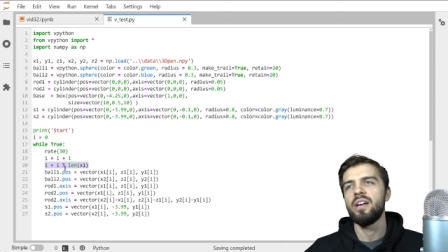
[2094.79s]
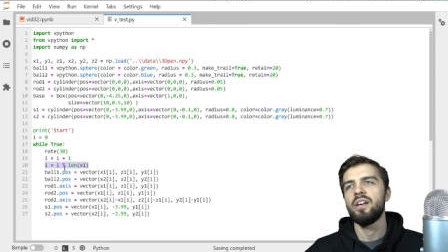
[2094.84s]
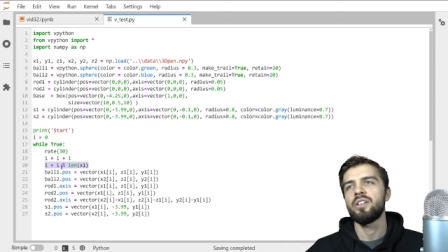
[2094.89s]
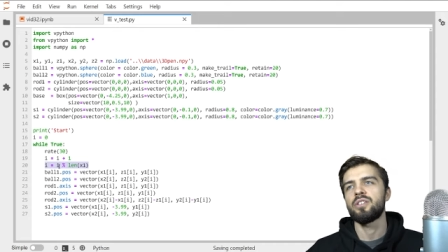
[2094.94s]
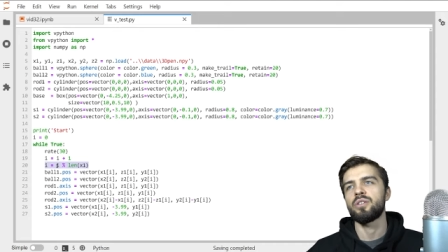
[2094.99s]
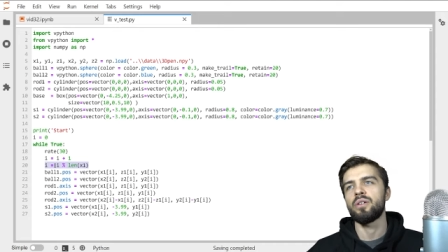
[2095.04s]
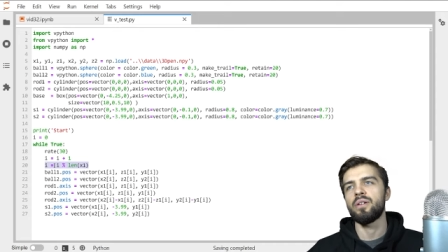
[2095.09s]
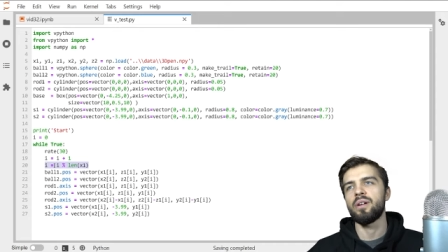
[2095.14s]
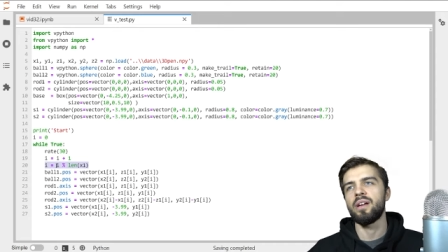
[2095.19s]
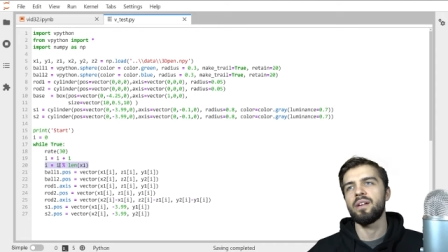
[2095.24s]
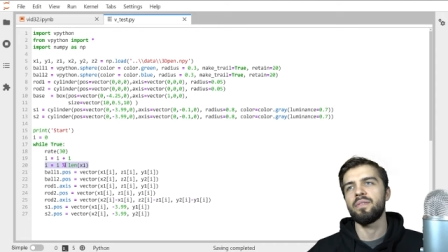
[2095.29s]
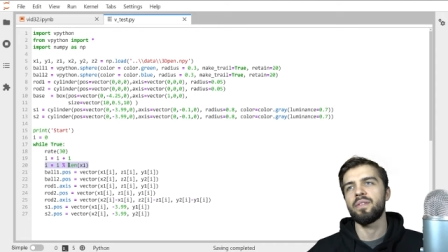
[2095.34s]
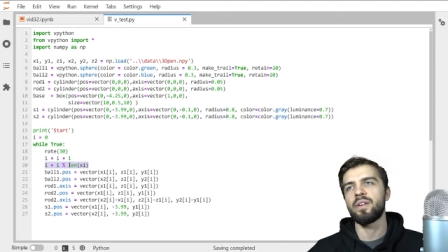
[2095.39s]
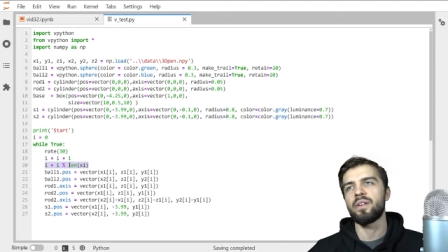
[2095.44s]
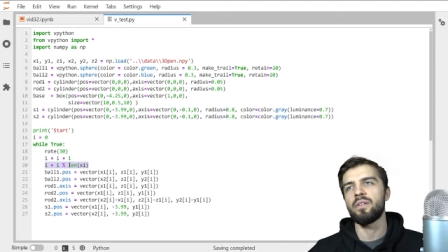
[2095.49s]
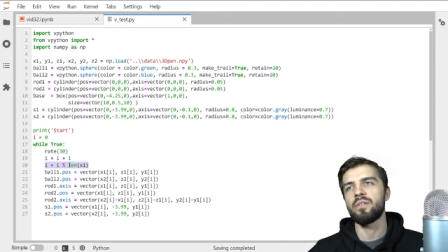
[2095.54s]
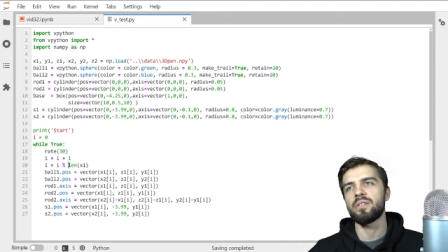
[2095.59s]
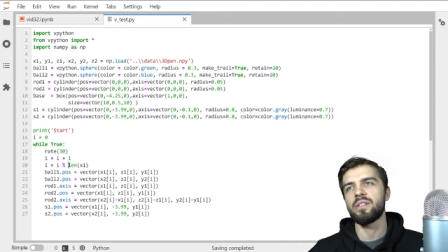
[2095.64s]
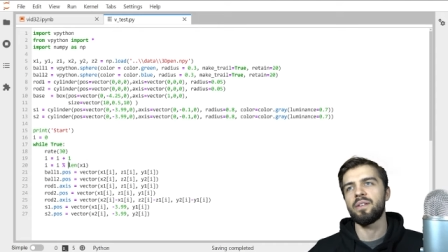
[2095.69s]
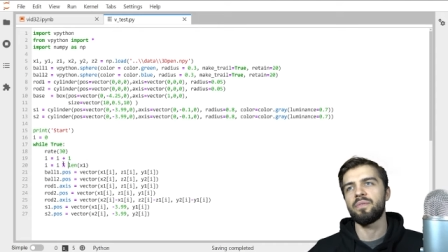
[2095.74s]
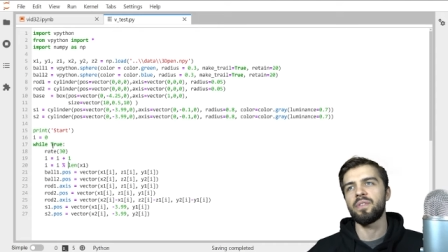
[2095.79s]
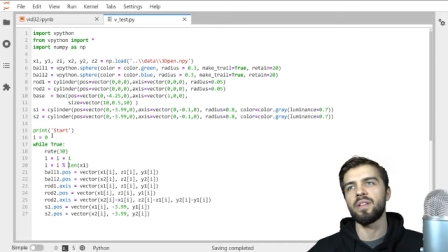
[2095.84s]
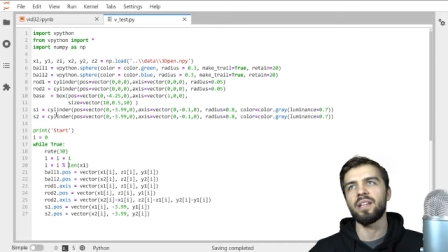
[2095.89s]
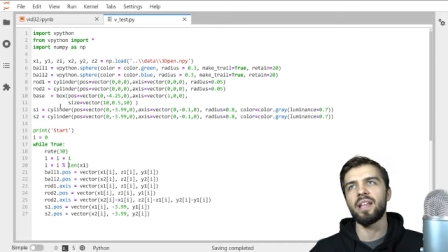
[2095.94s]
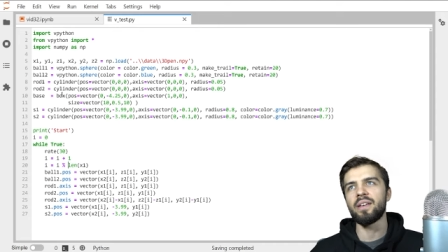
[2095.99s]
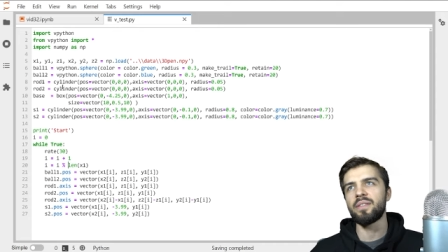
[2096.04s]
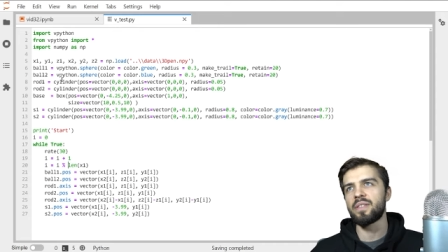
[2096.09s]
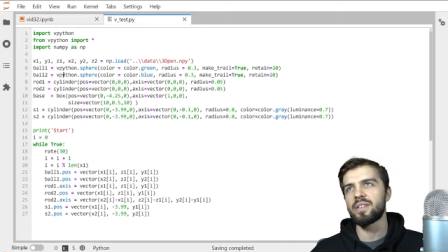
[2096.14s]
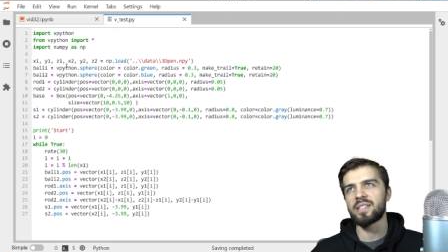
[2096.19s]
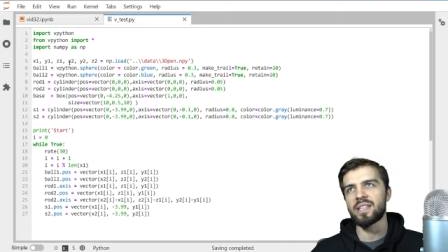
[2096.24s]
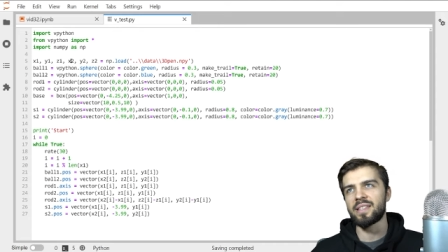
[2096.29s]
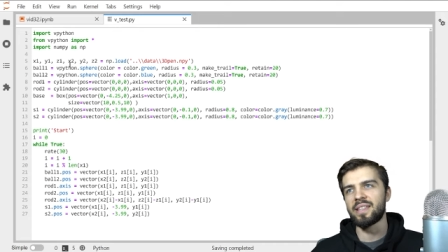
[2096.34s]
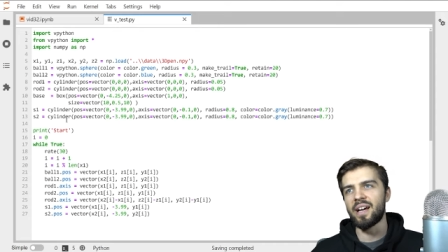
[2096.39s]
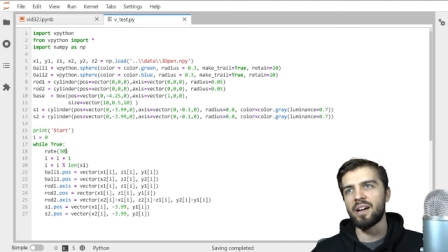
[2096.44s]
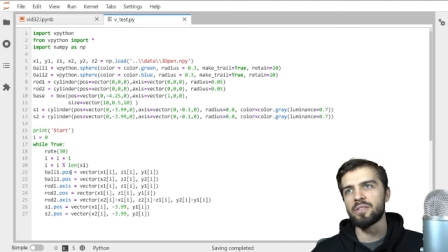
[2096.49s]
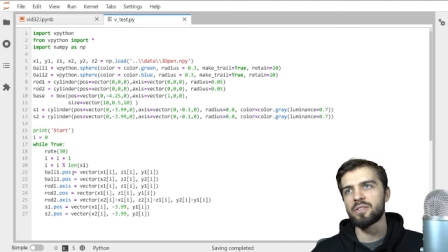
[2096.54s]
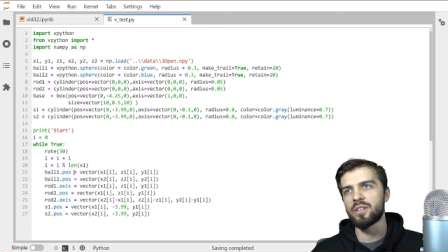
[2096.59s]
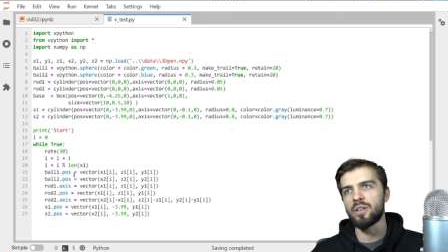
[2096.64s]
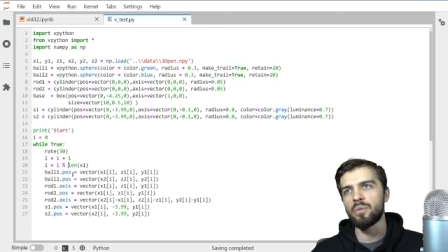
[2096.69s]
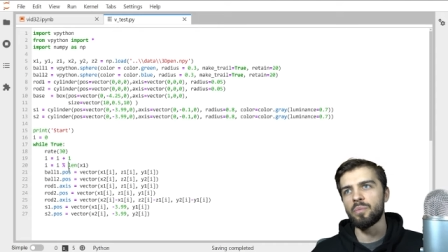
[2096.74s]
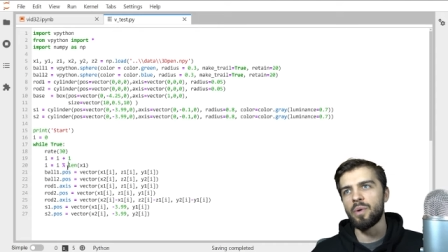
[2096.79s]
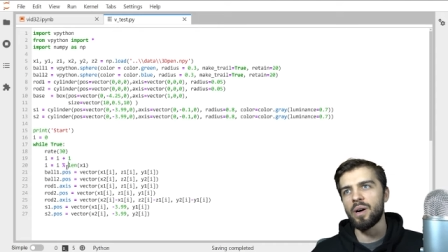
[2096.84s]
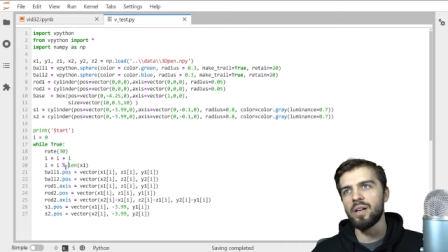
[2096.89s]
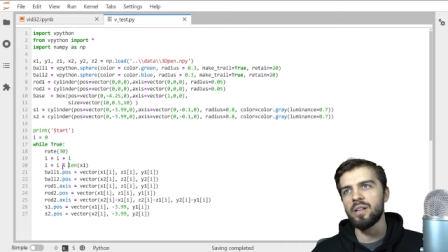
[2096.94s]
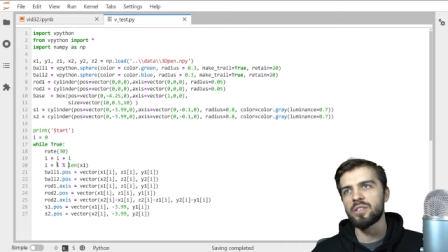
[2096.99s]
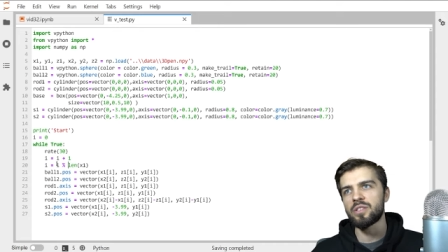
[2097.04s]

So if it goes, if the length is one thousand one,